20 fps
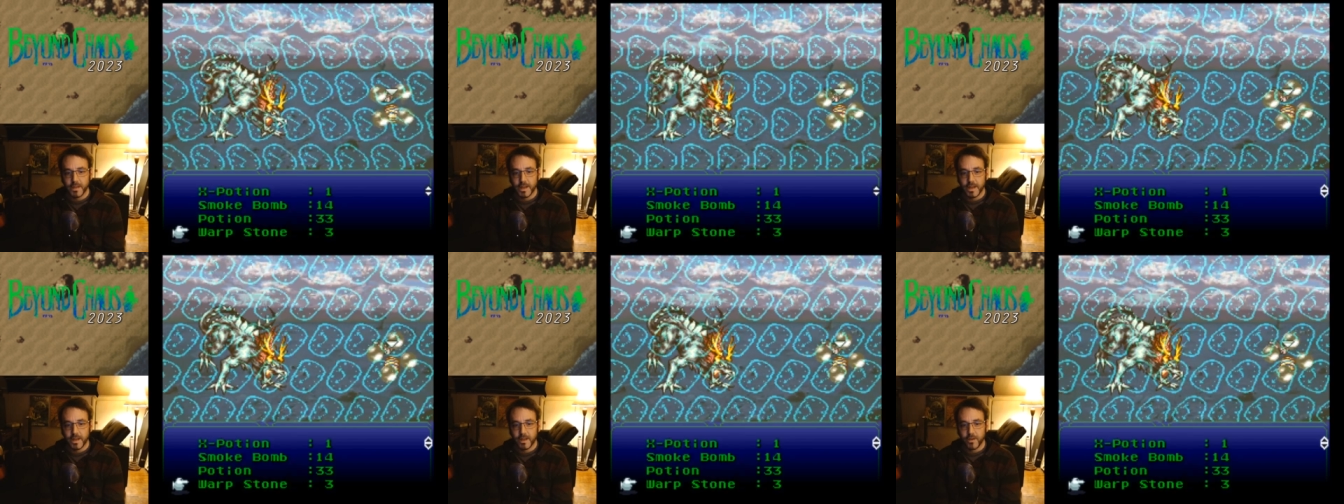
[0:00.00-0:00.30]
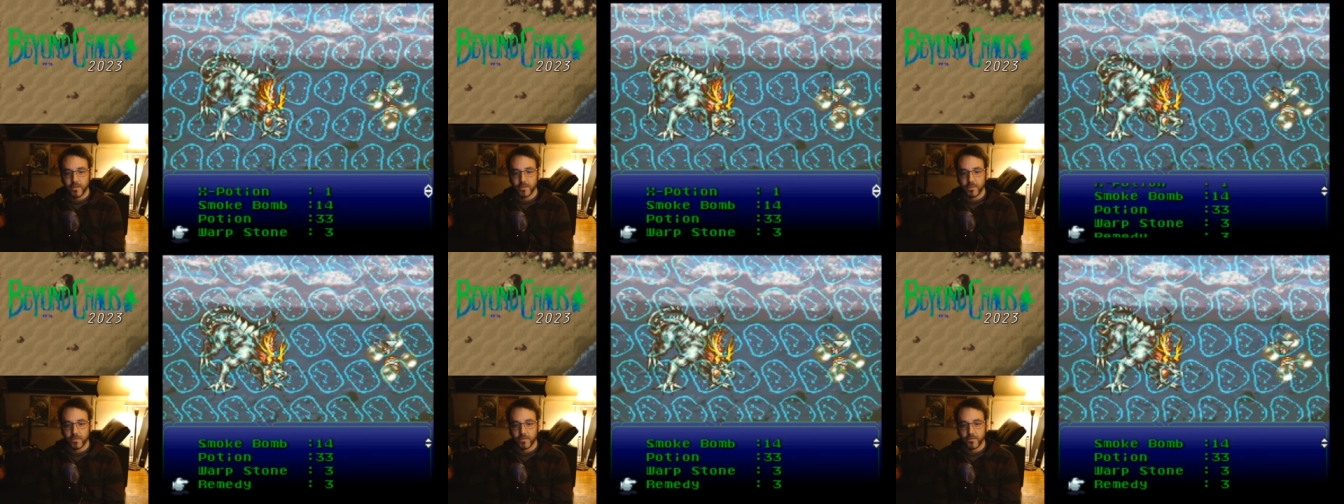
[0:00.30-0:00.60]
me
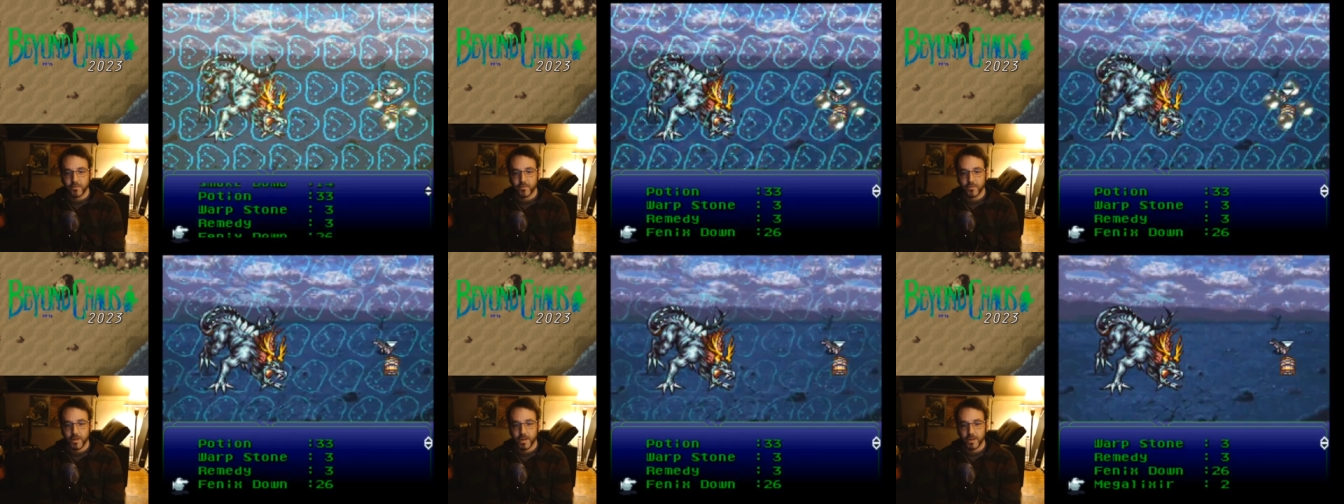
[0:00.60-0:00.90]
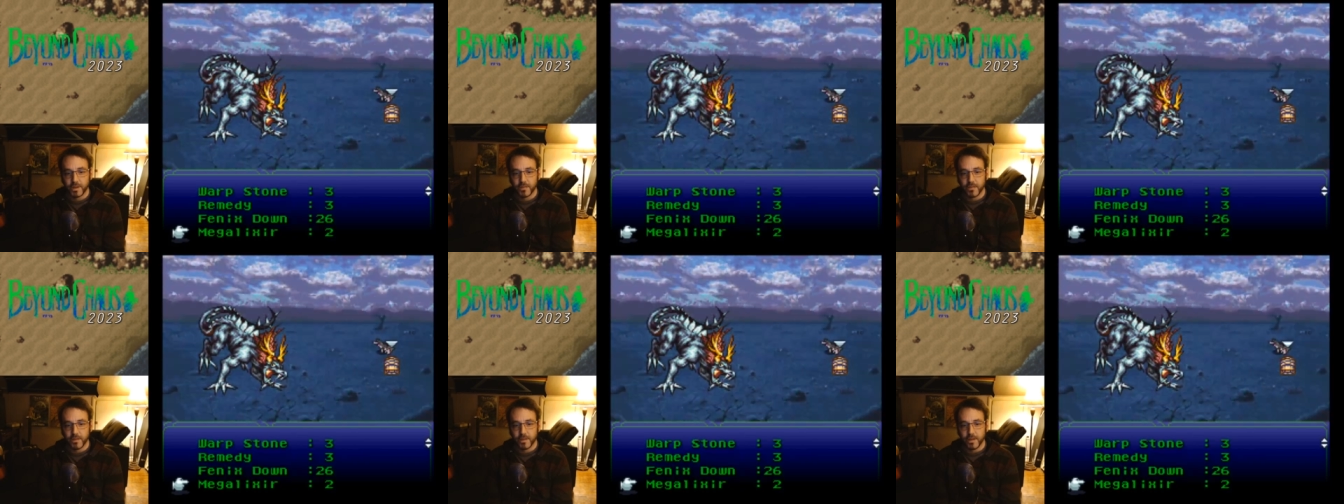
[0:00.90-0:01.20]
out of
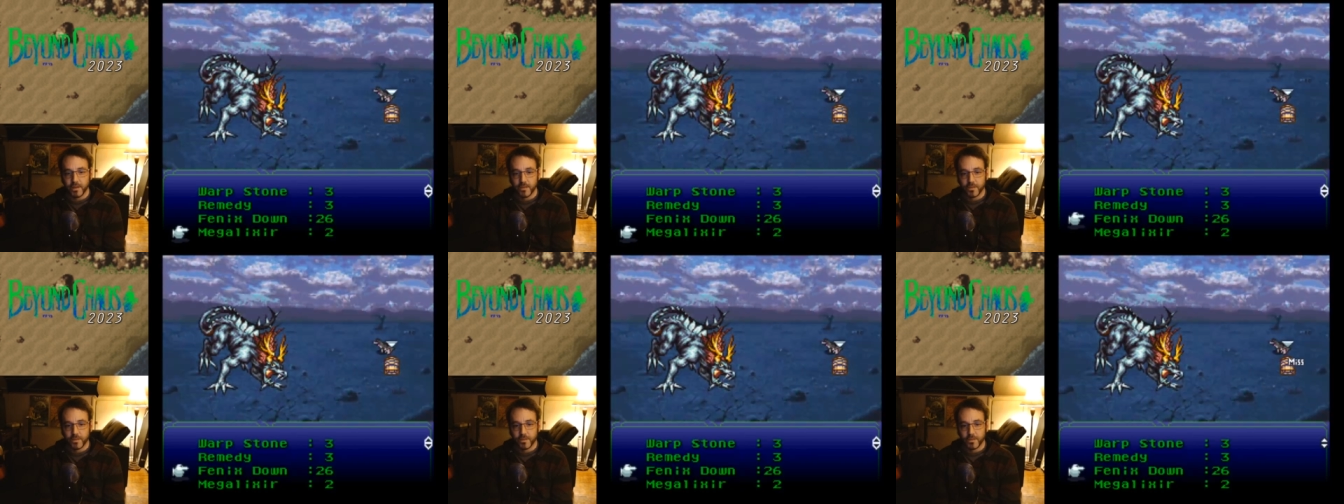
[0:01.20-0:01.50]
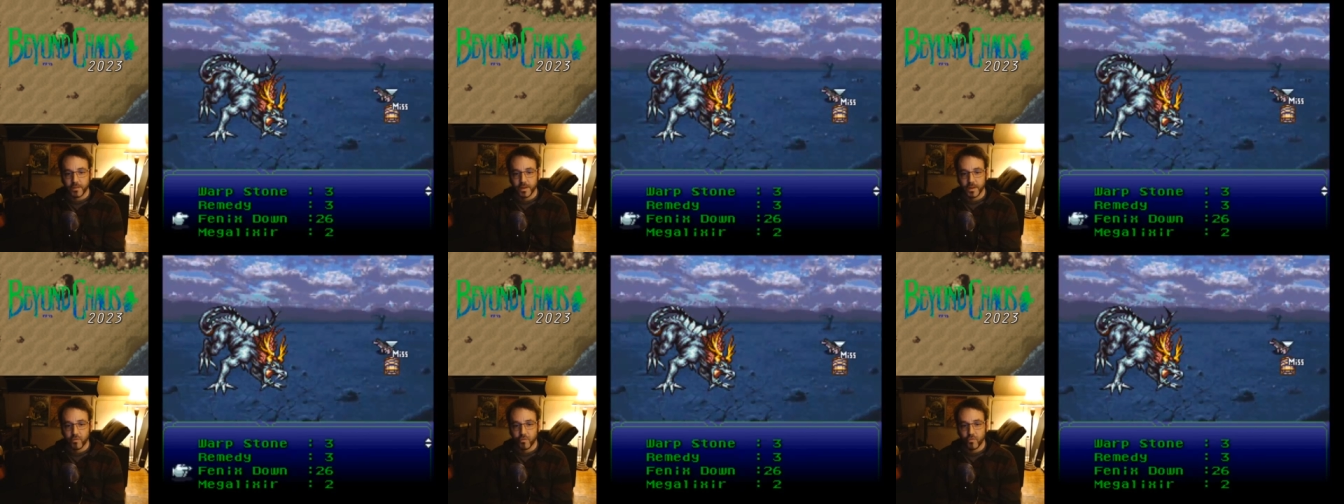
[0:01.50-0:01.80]
Phoenix
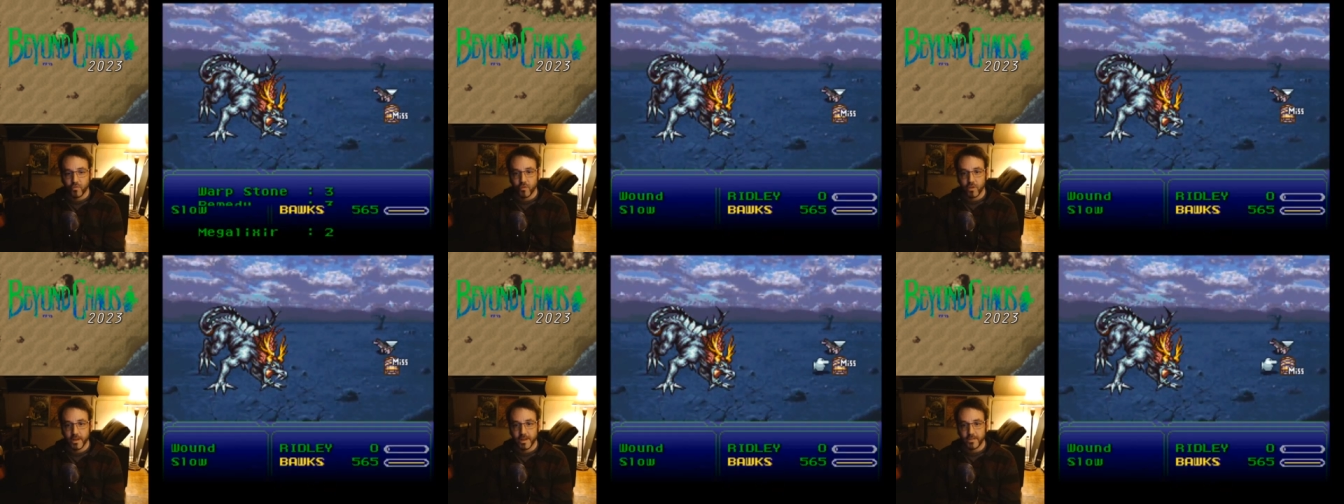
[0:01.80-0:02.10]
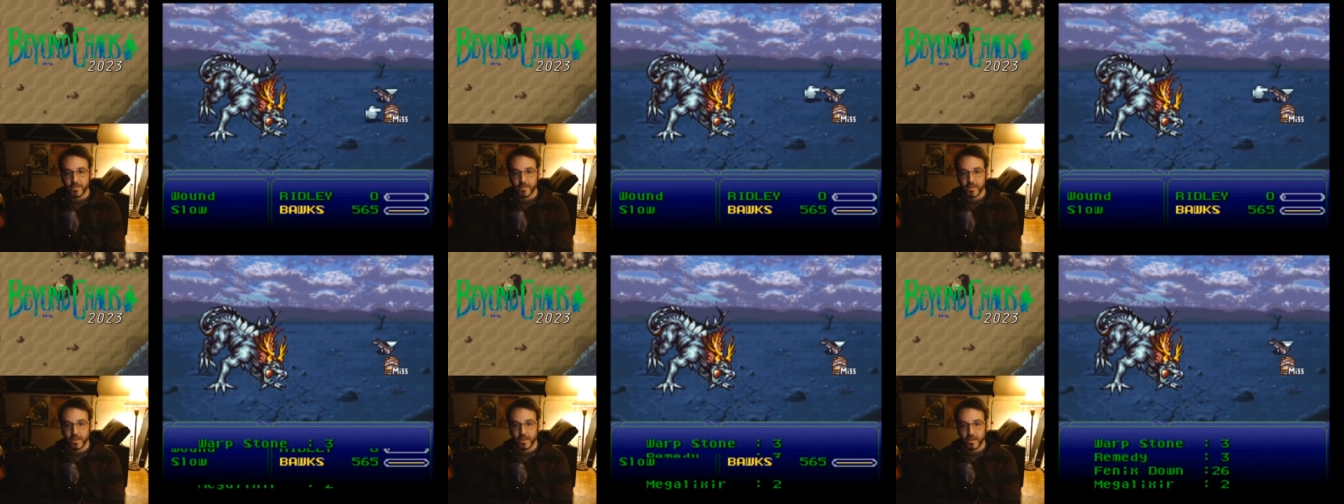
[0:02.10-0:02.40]
Downs like
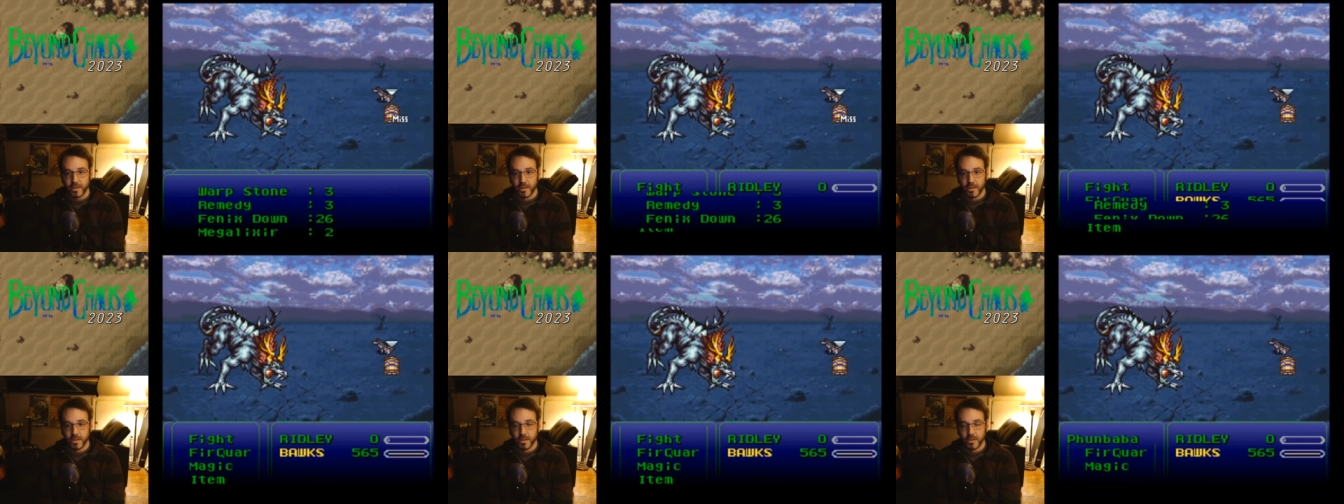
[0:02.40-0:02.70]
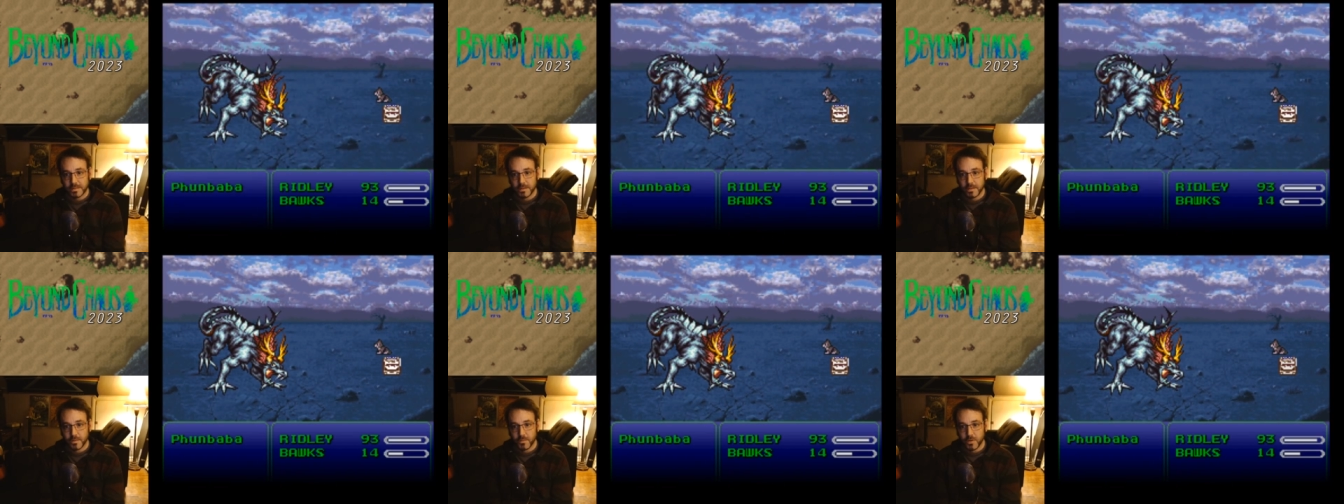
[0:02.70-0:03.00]
crazy.
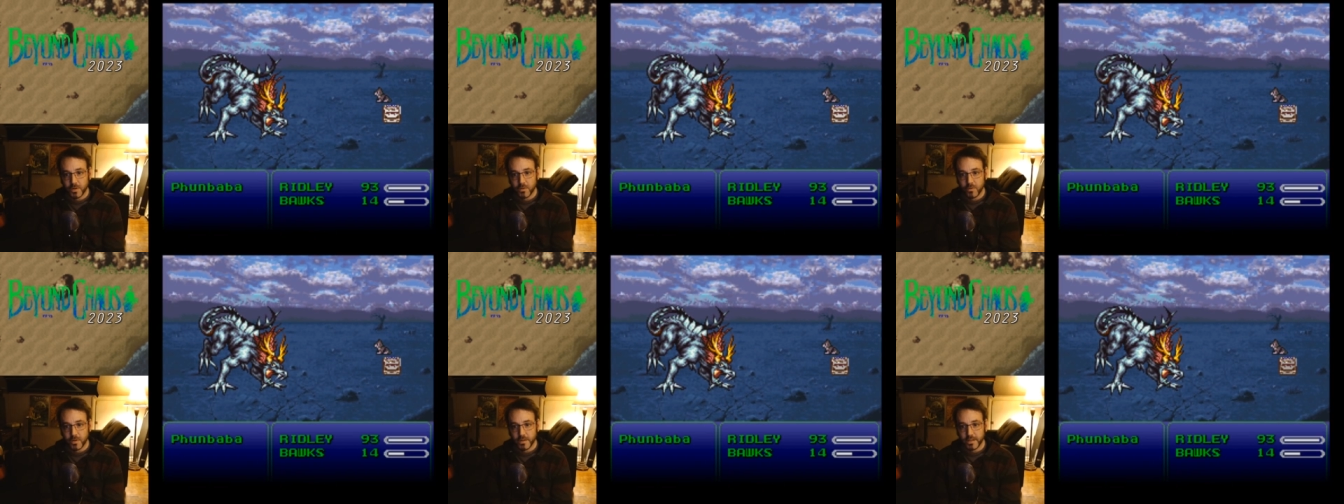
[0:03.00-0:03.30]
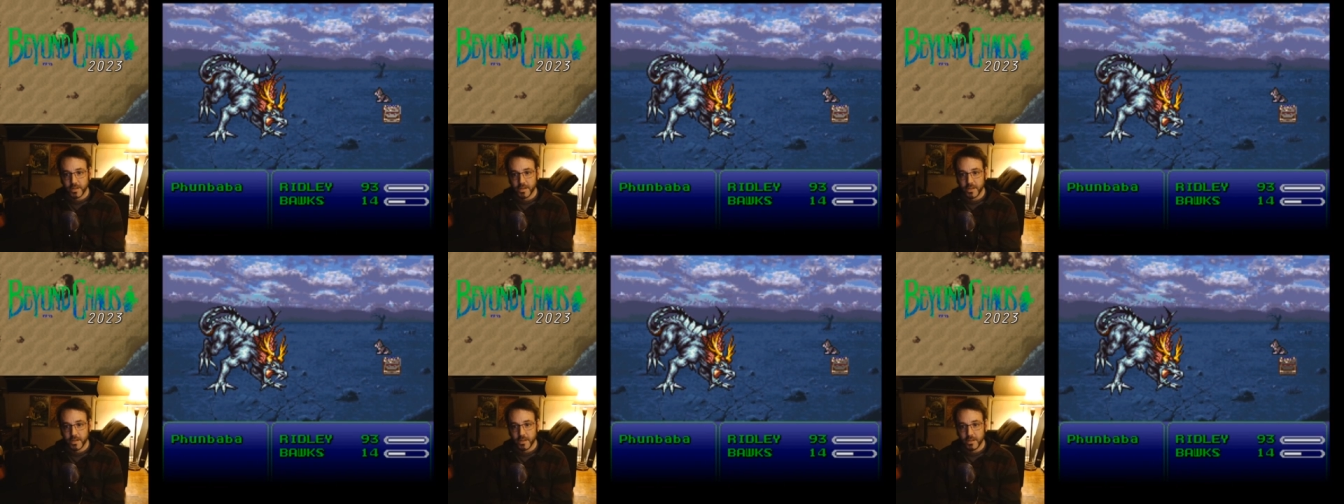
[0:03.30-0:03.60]
Come on,
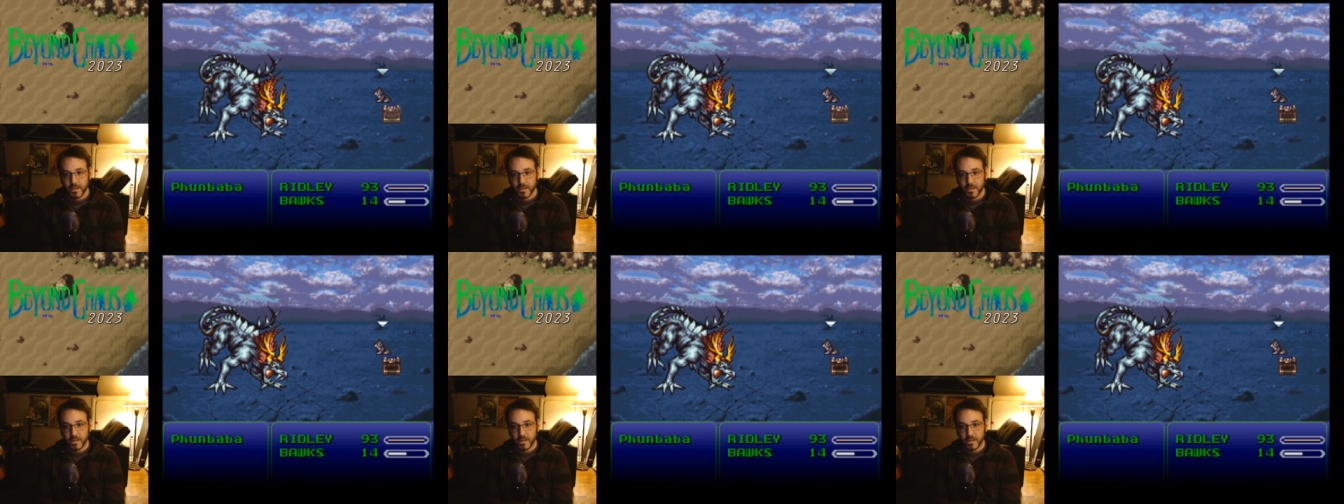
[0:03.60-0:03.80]
Ridley.